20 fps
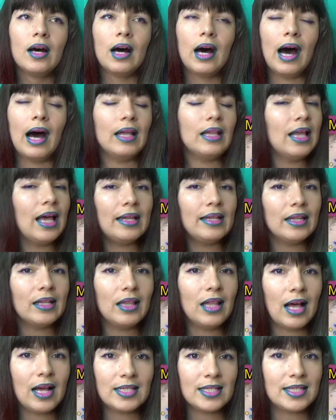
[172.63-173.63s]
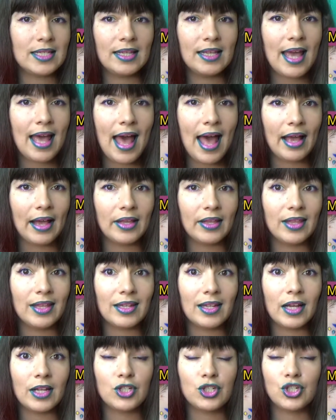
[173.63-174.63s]
eyeliner lasting hack
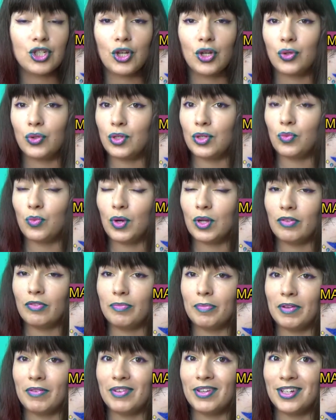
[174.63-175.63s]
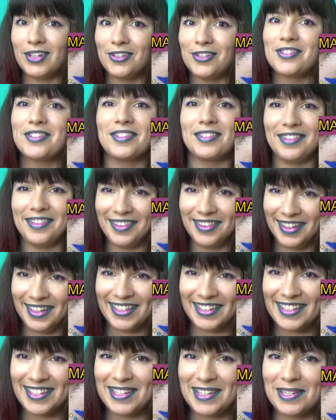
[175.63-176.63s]
that I showed in one of my videos,
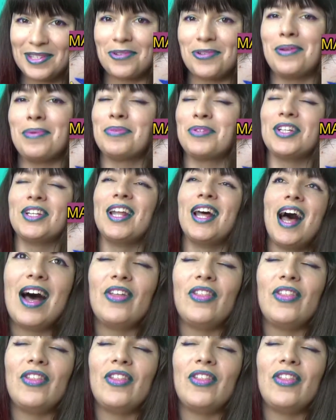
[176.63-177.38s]
linked in description,